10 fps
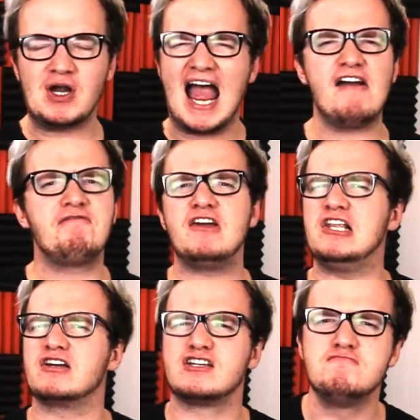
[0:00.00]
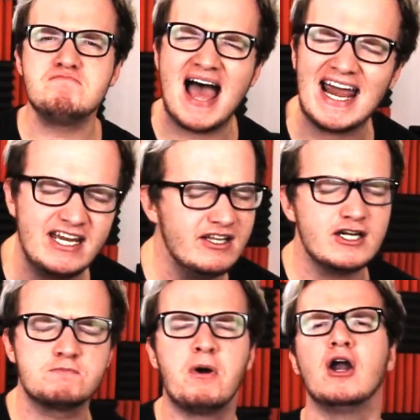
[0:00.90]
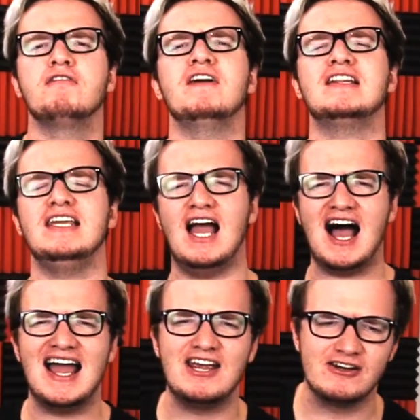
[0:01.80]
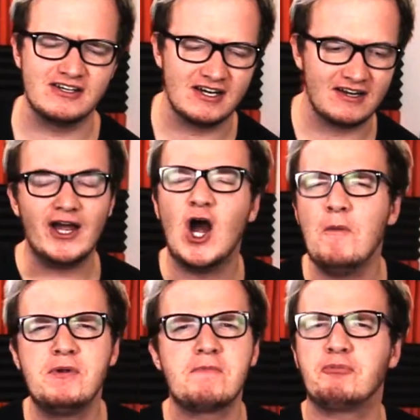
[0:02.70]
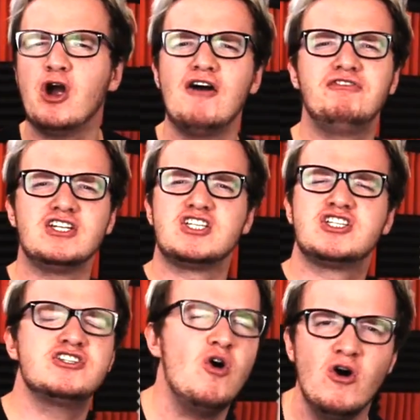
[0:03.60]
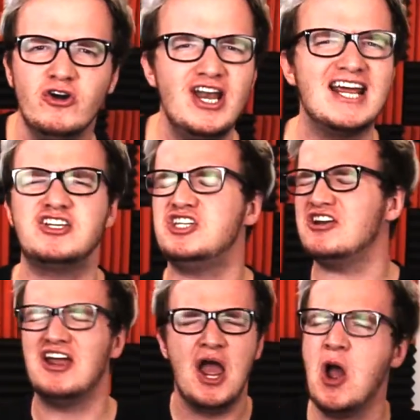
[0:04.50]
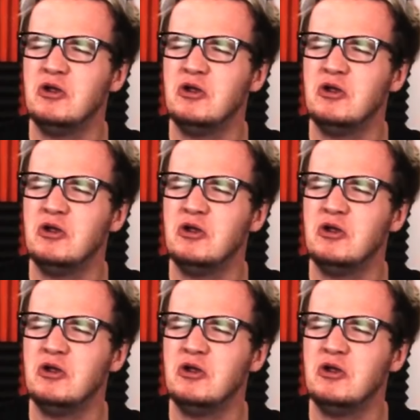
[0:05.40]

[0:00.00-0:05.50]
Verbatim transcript: Your outfit looks immaculate, it's perfectly ironed. I hope your profits soar next year.